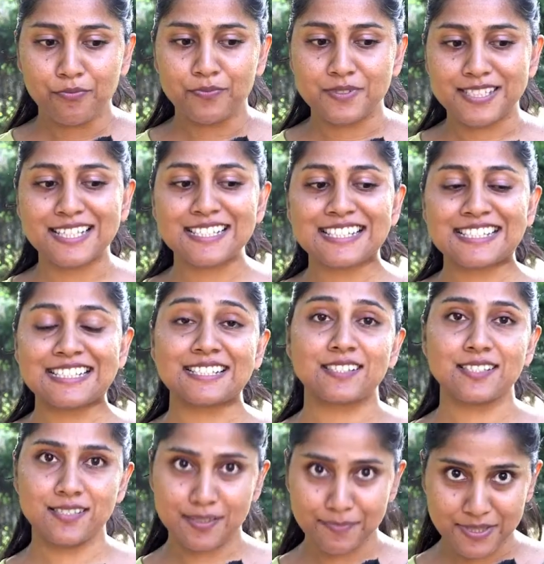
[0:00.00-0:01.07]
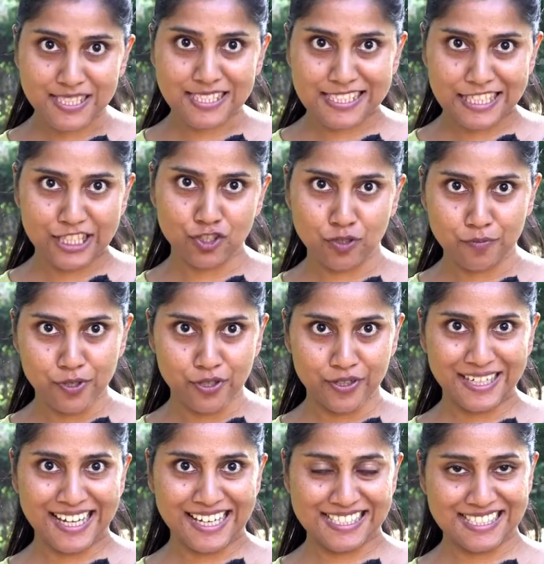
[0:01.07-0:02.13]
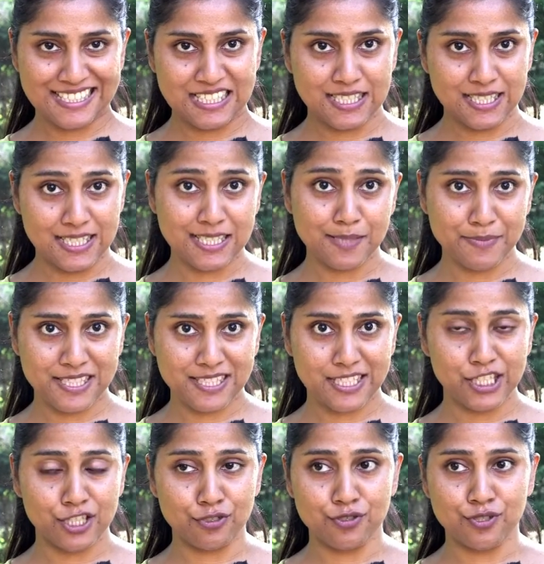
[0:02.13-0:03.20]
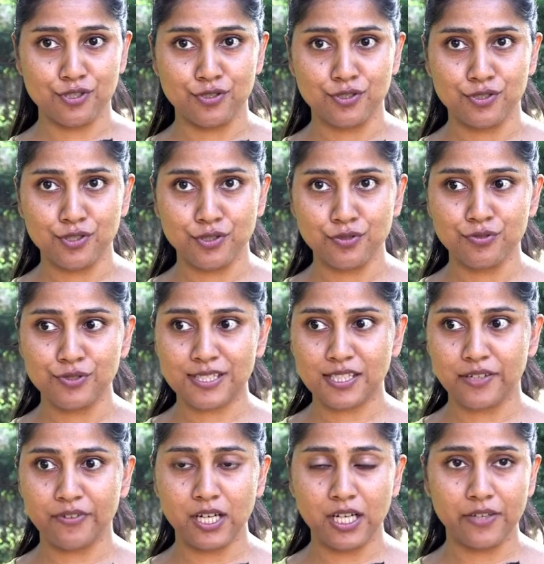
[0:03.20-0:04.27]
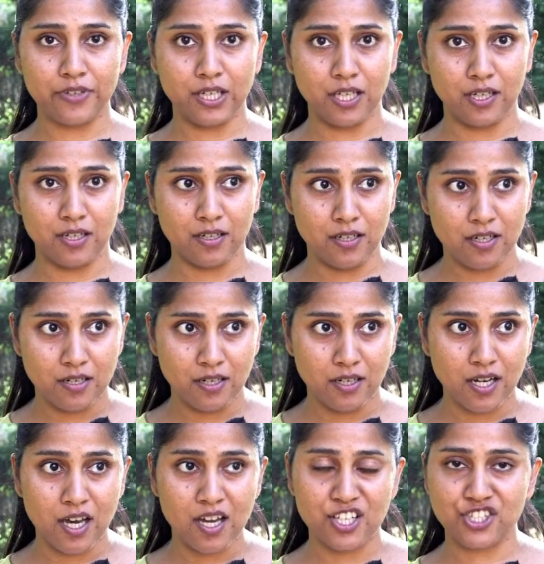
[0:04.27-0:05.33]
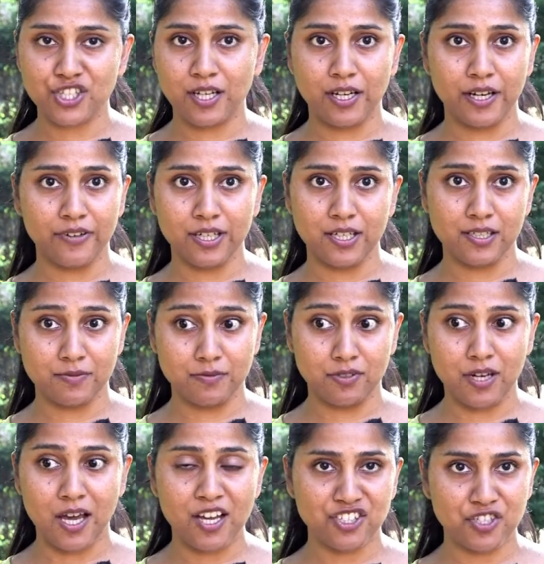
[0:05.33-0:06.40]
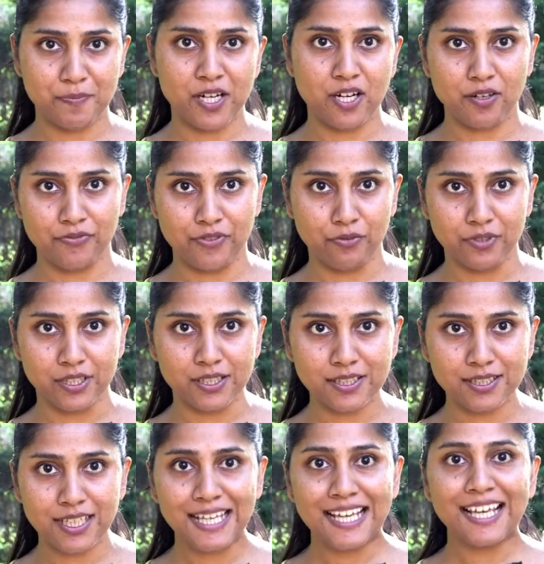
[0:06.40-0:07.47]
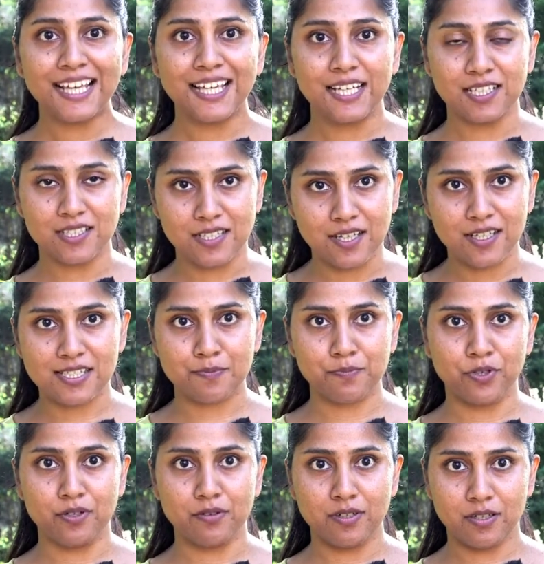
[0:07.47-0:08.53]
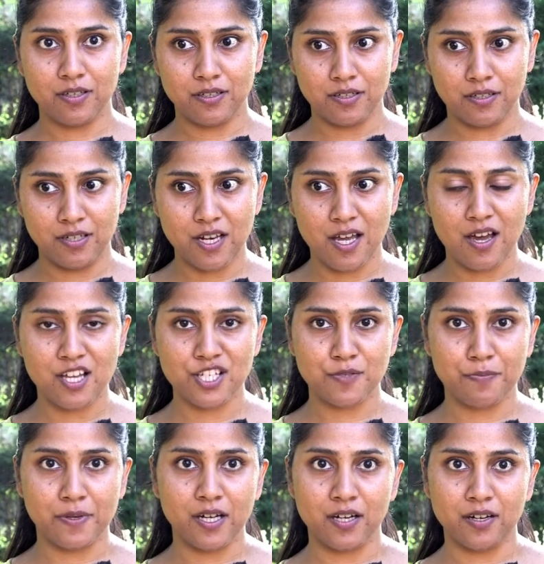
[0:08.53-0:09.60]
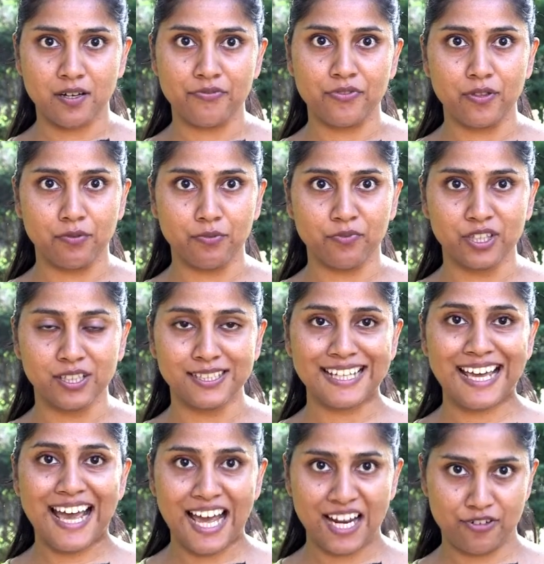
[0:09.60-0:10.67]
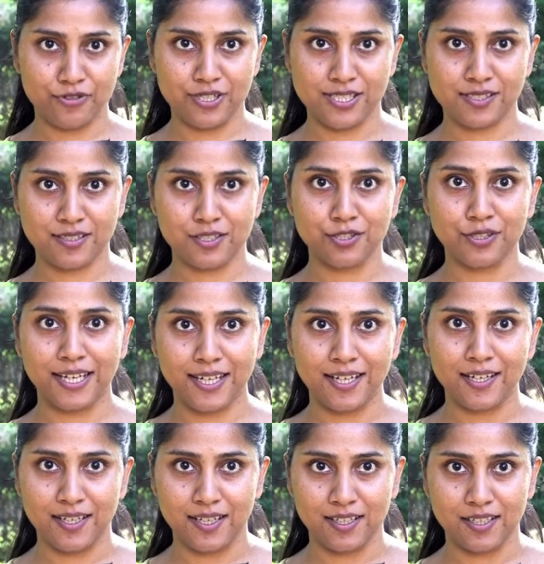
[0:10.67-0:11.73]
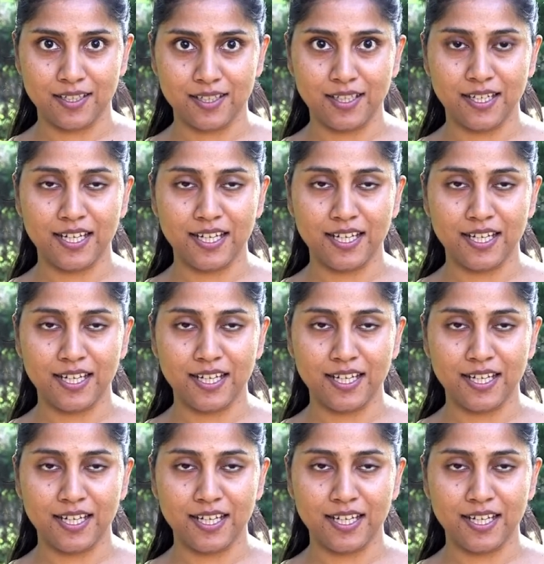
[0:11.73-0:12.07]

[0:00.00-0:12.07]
Since this is mosquito-borne, and since these mosquitoes do survive in large areas, larger part of the world, it does put large part of the world at risk to get dengue.